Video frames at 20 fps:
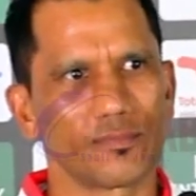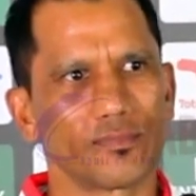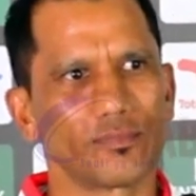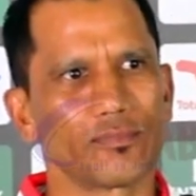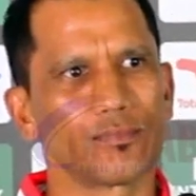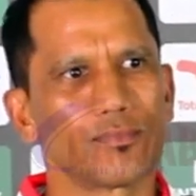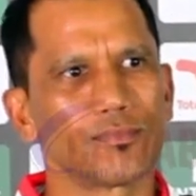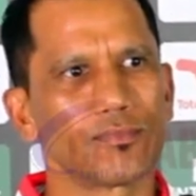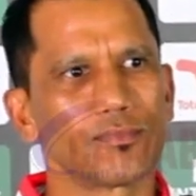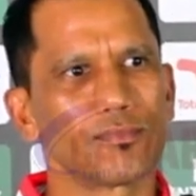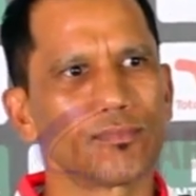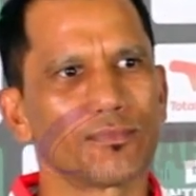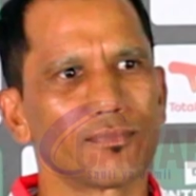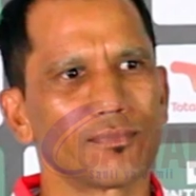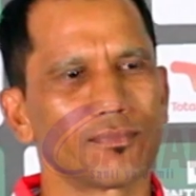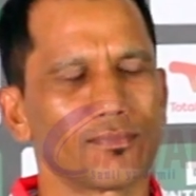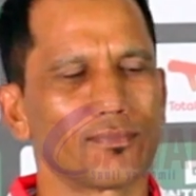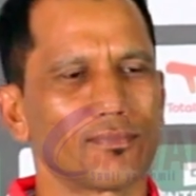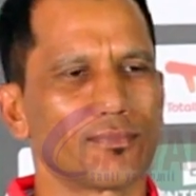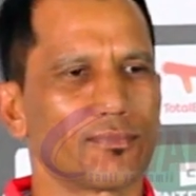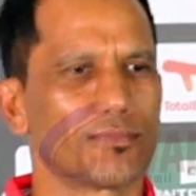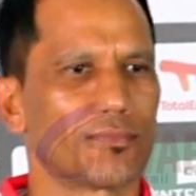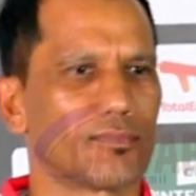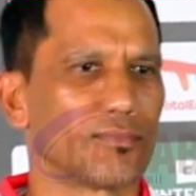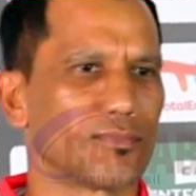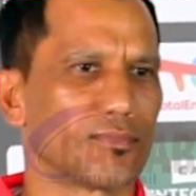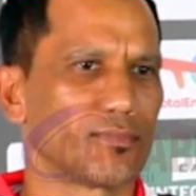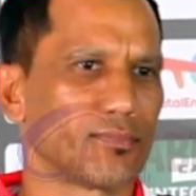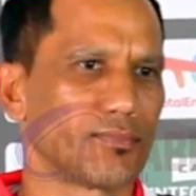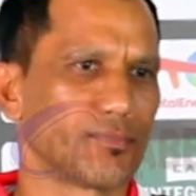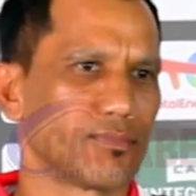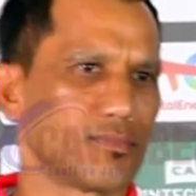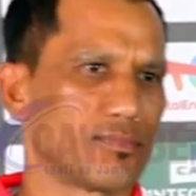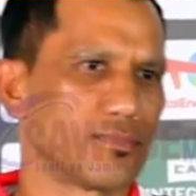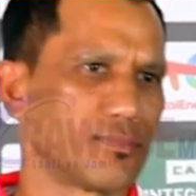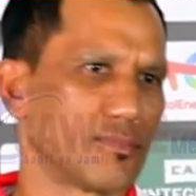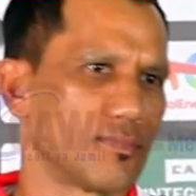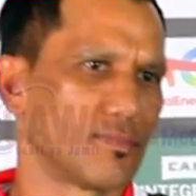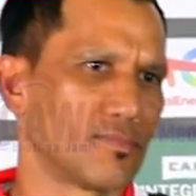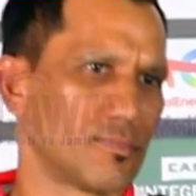Coach, my name is
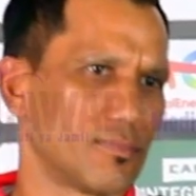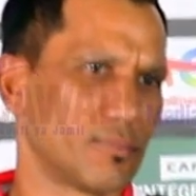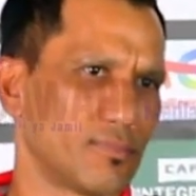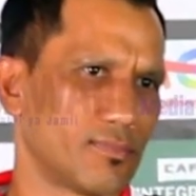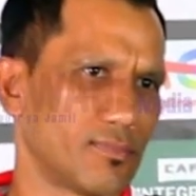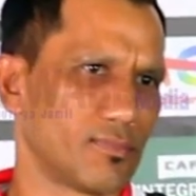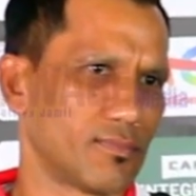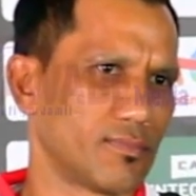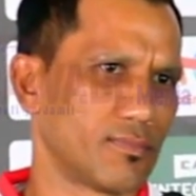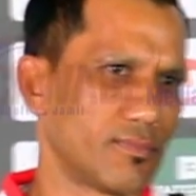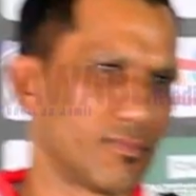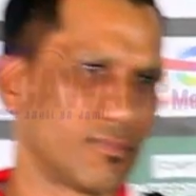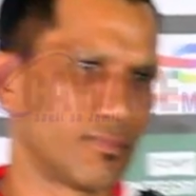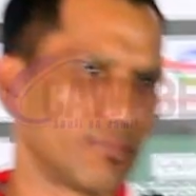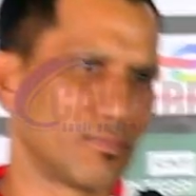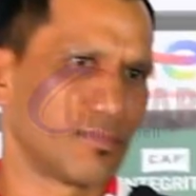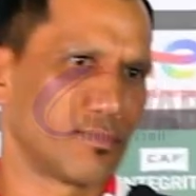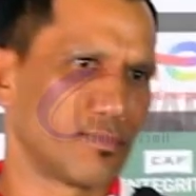Florence Renatus